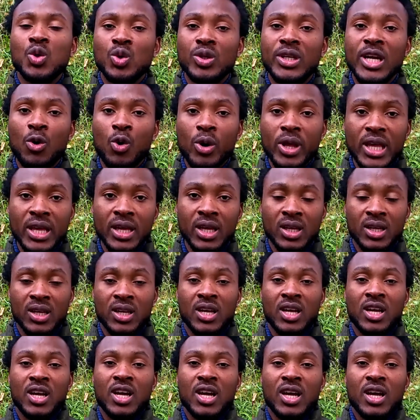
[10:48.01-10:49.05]
they
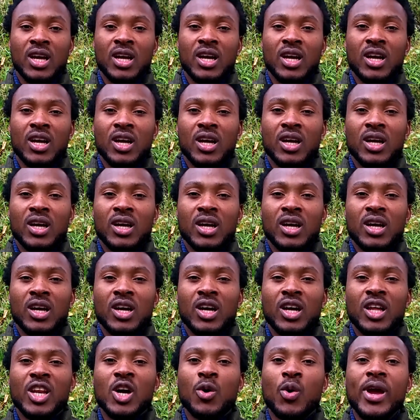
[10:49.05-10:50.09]

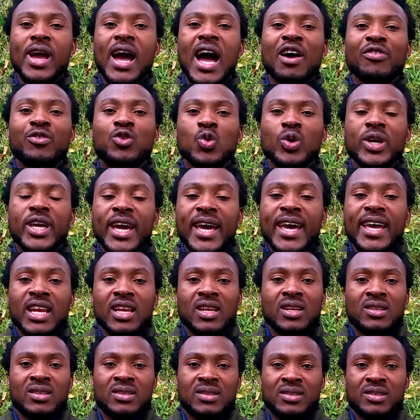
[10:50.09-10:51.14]
will have to gain
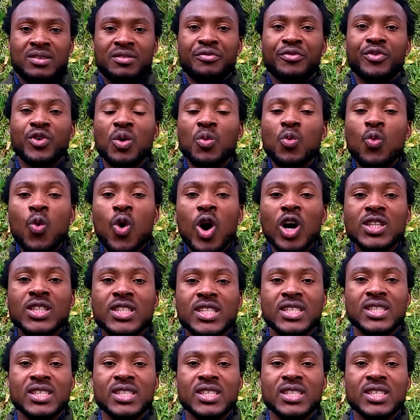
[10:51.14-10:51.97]
from what